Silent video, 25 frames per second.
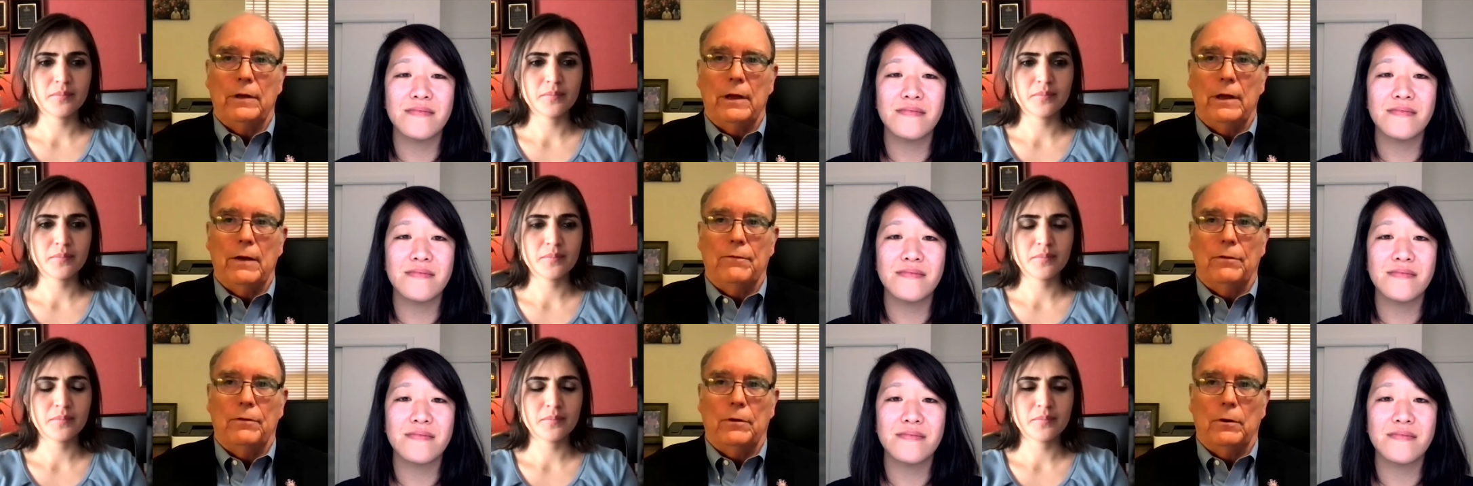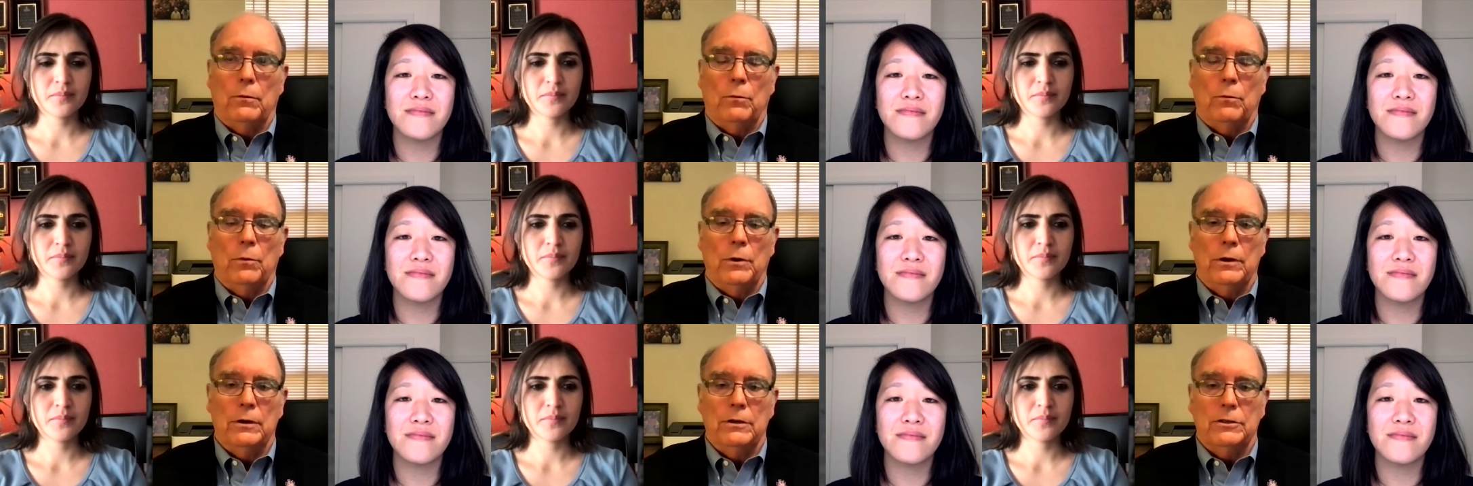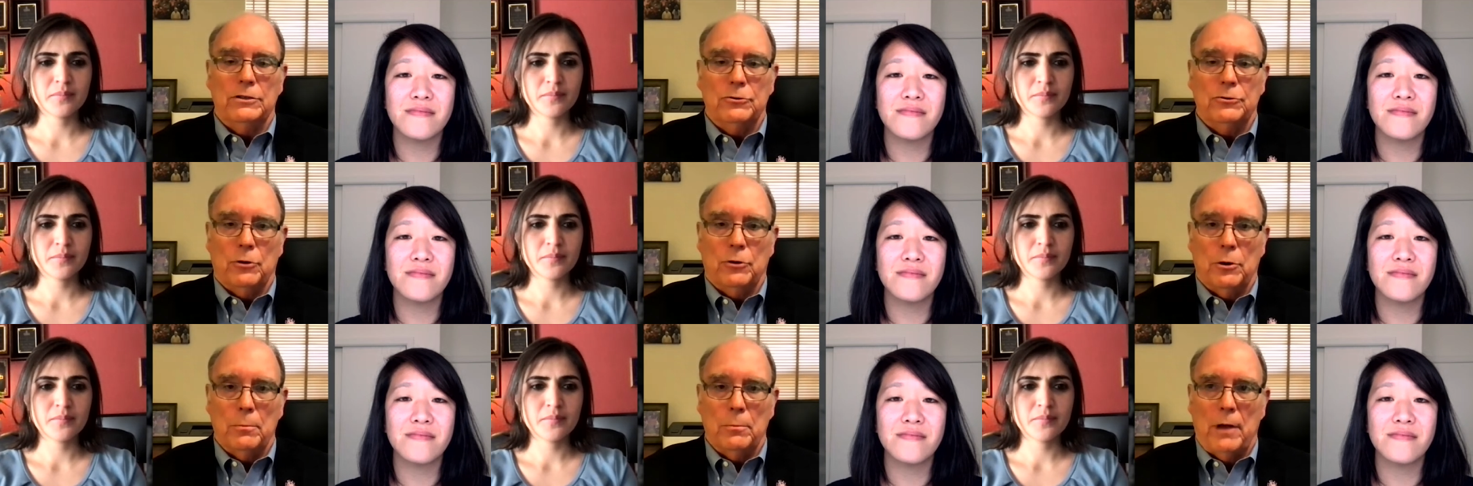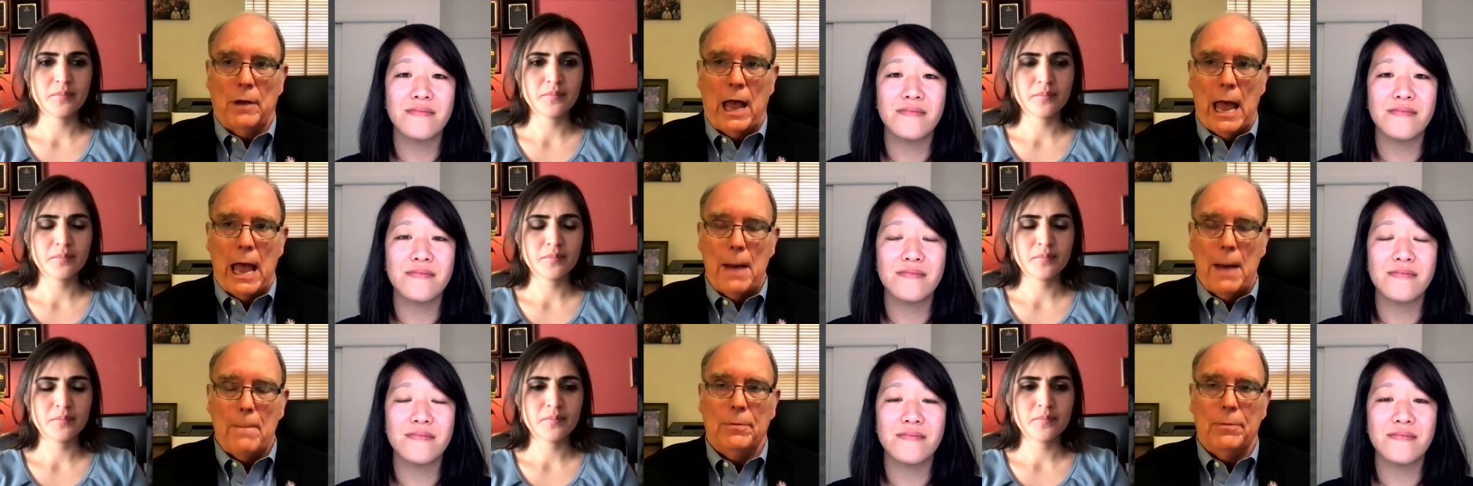Speaker 1: if a winter storm
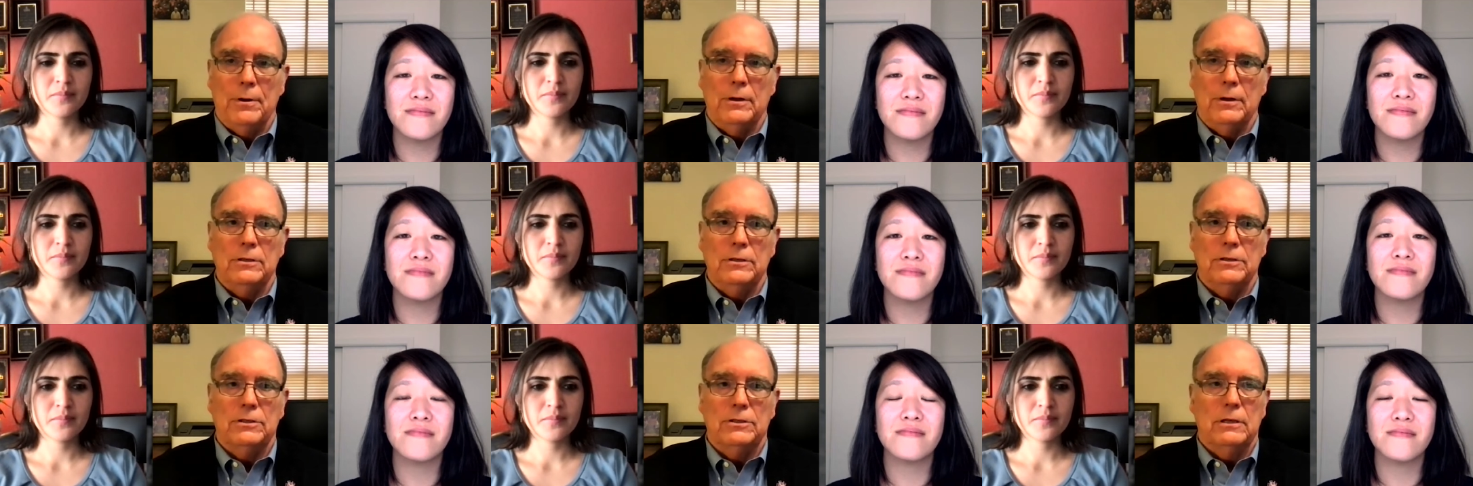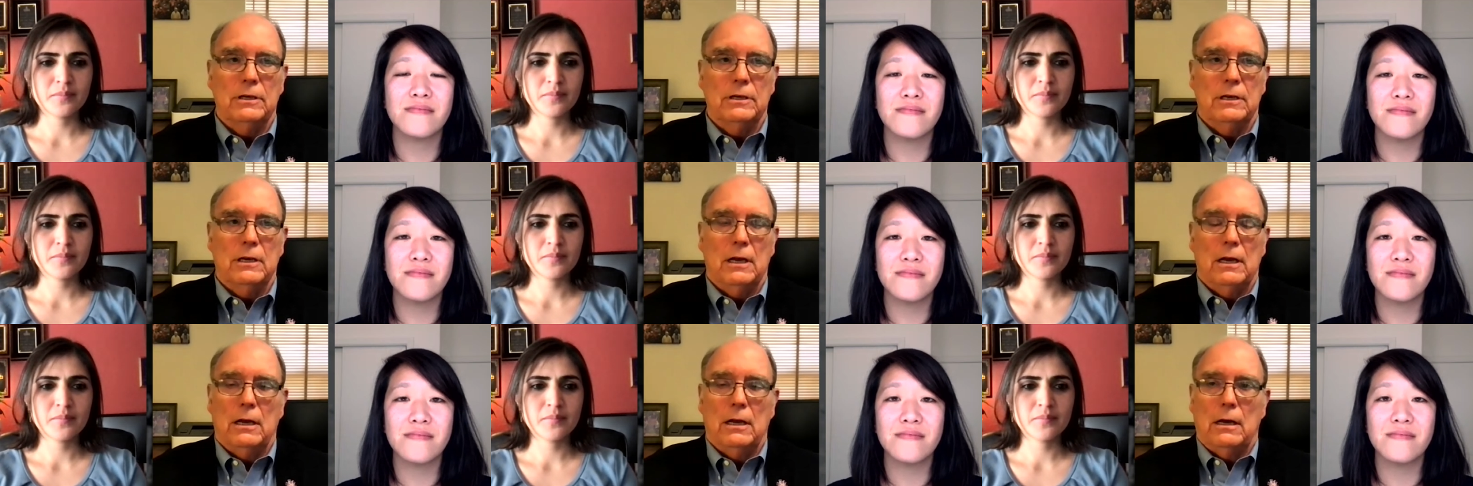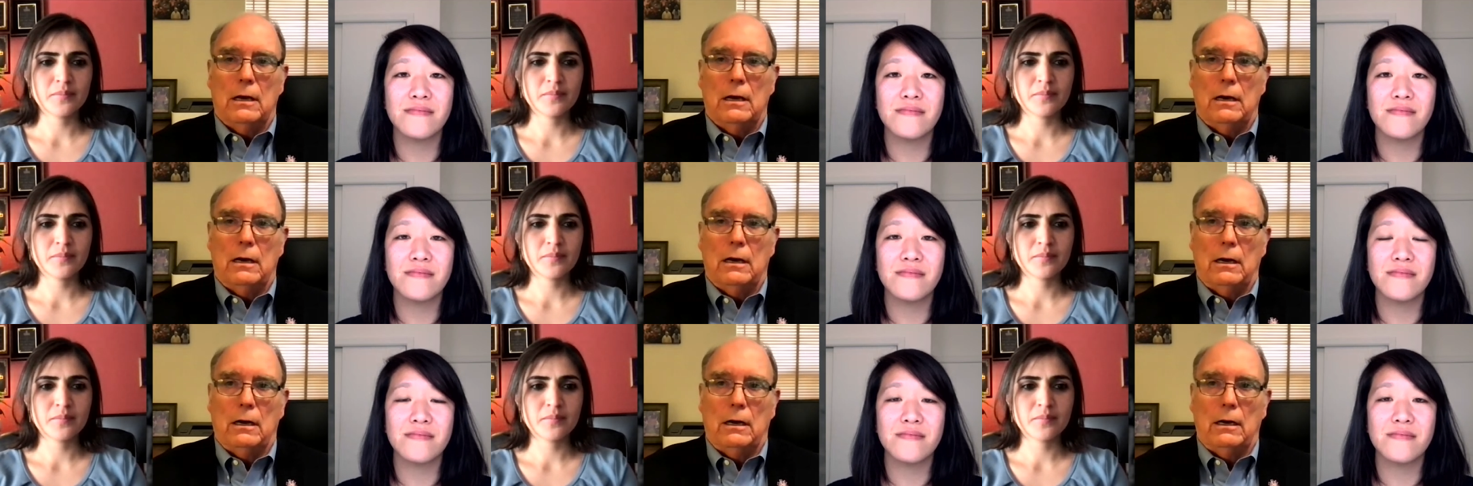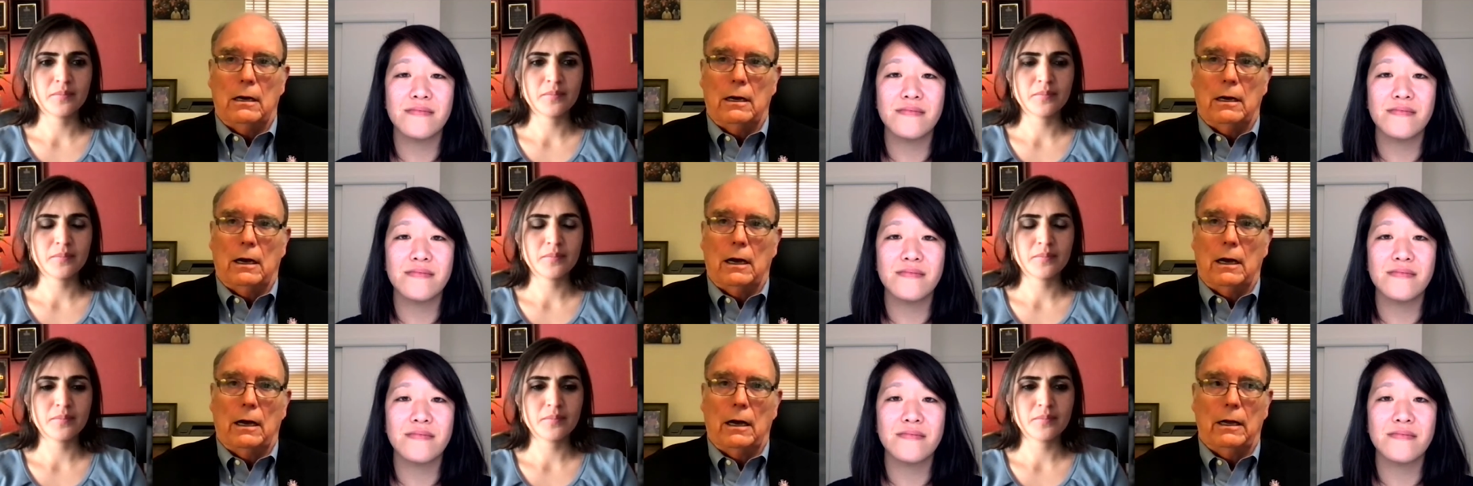happens
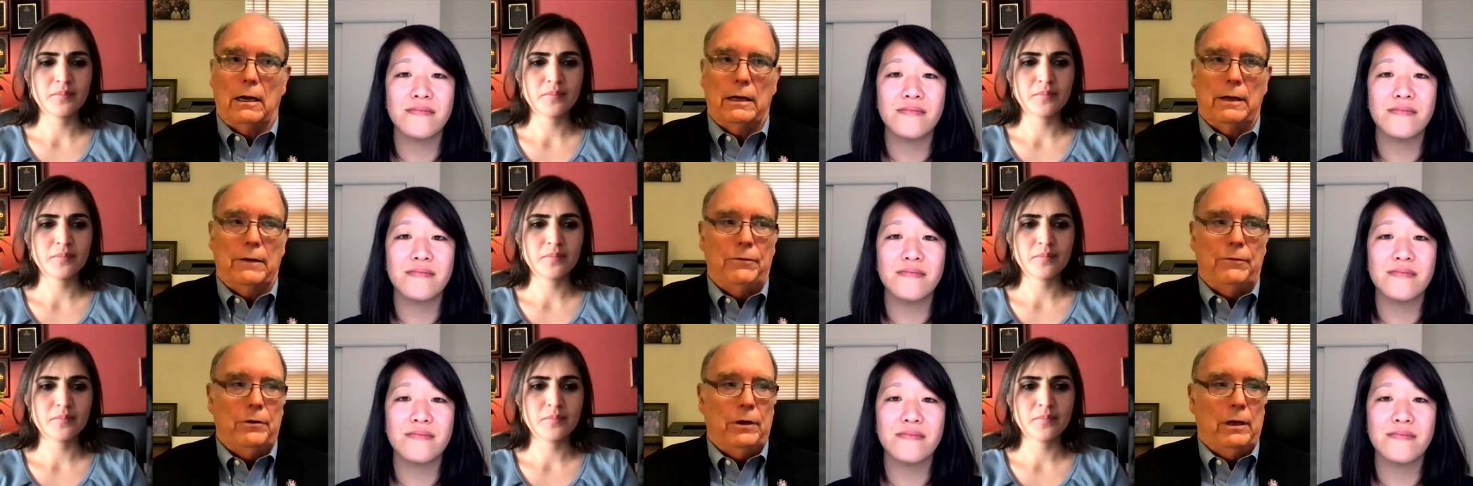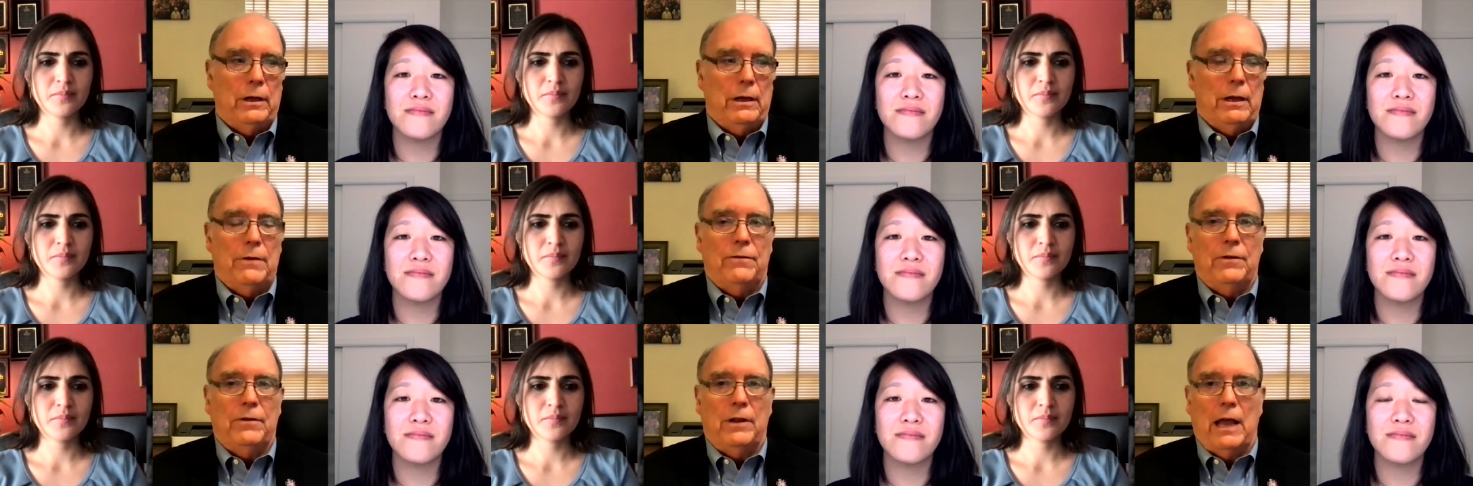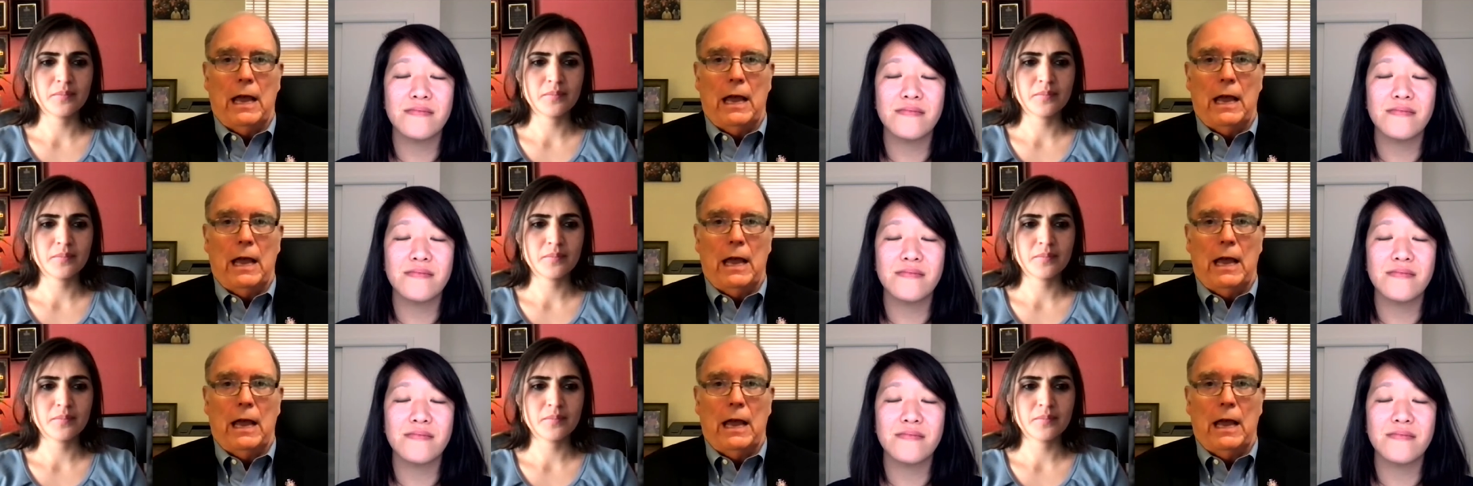uh, if you if it